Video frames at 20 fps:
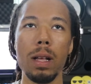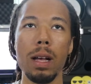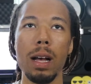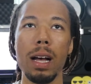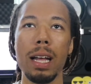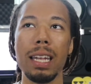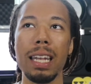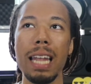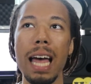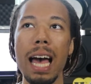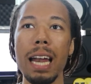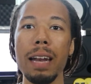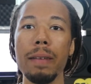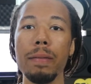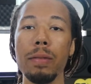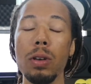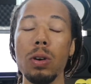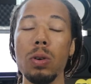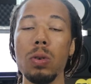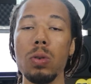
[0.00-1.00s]
A lot
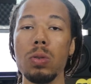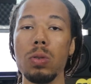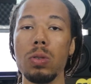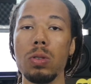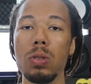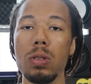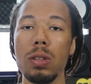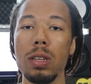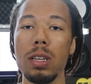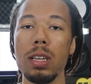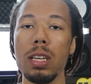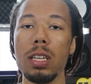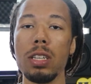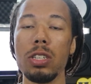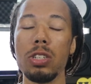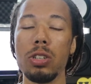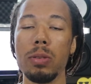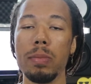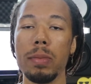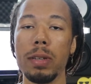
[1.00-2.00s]
of those
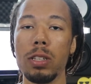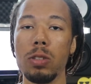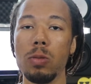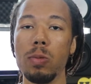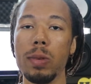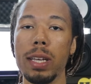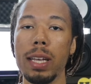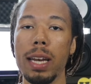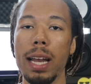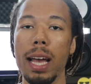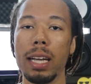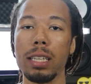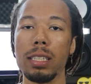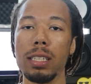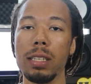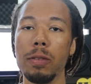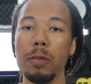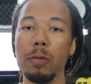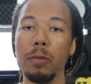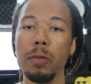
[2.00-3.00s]
instruments we can
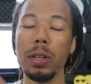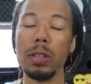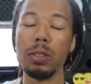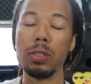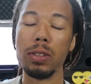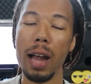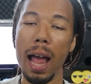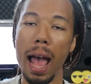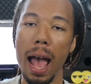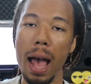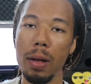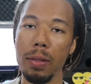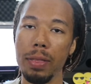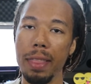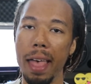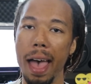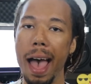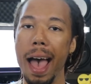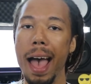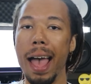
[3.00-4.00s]
actually filter out
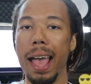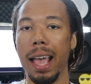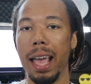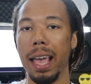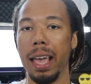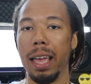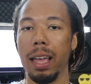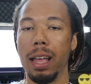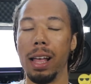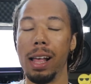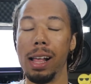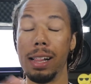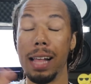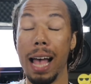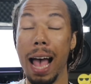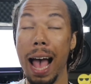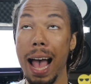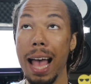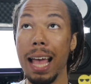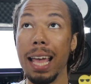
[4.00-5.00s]
the
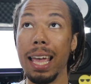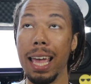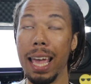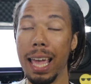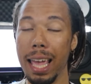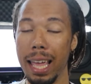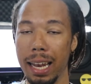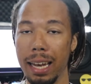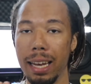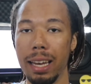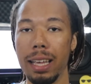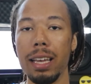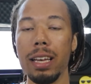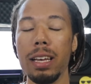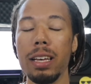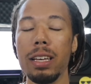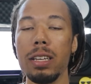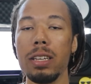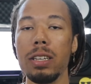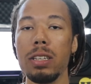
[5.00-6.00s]
high end.
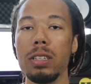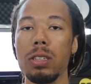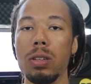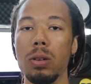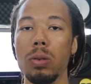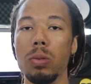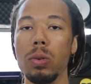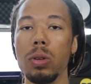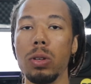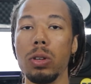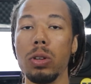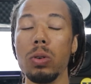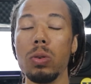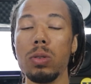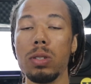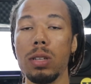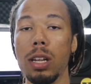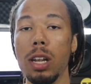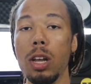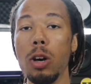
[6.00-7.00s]
So we'll
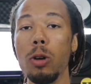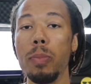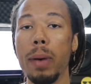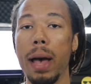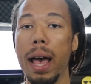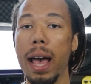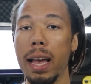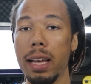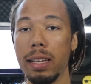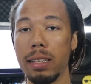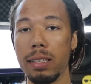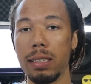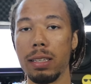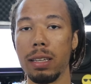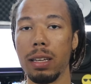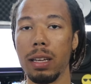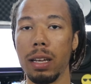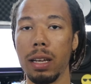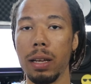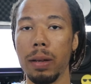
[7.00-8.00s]
use a low pass
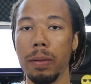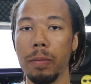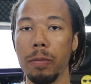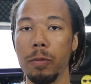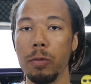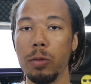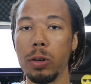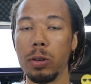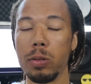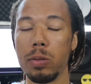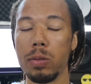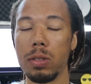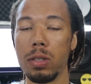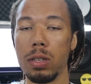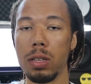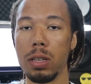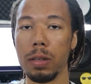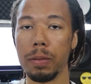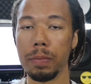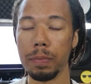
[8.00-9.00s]

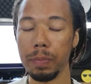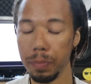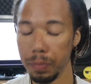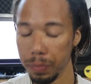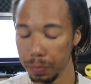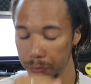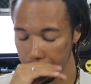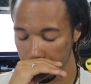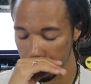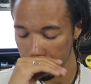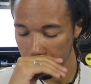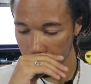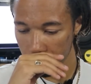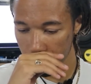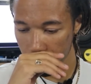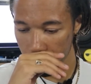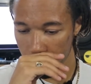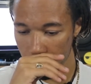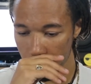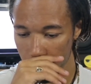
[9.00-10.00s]
frequency,
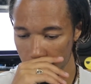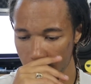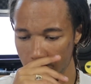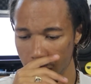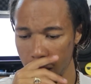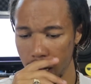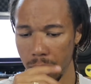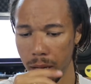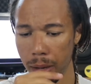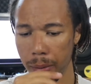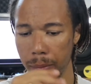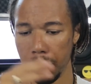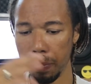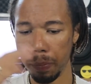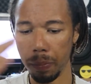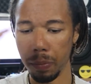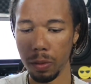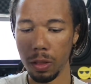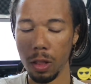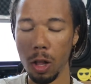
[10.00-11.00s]

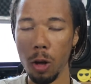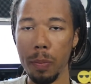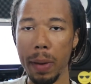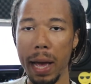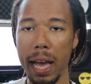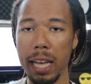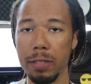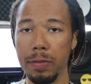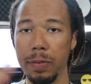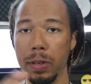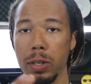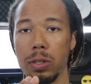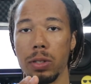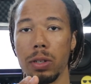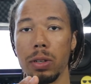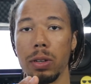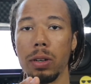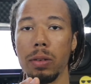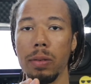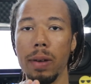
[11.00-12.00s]
low pass
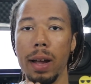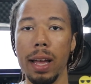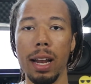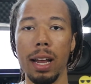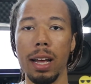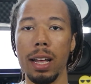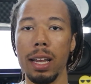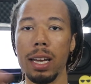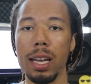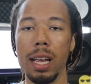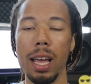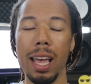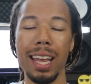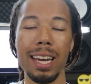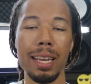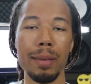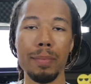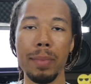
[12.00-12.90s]
filter, right, on any